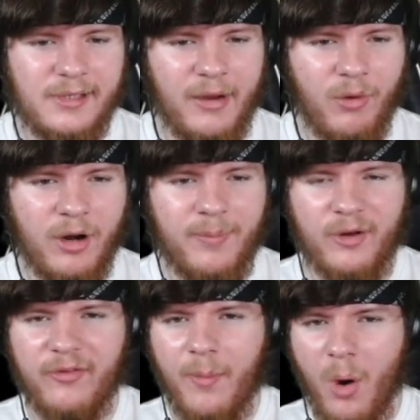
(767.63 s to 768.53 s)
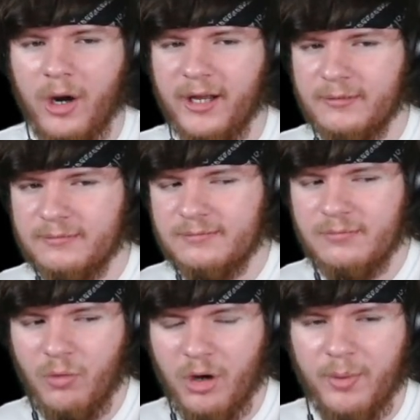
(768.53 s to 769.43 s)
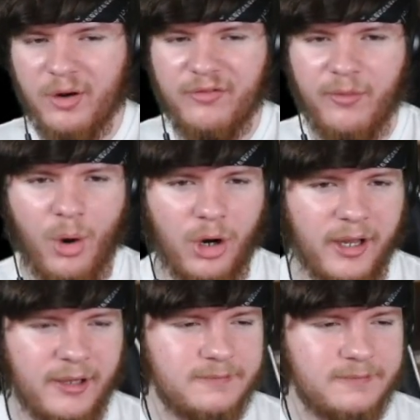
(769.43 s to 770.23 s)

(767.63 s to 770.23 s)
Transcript: Yeah, what a beautiful morning. What a beautiful morning.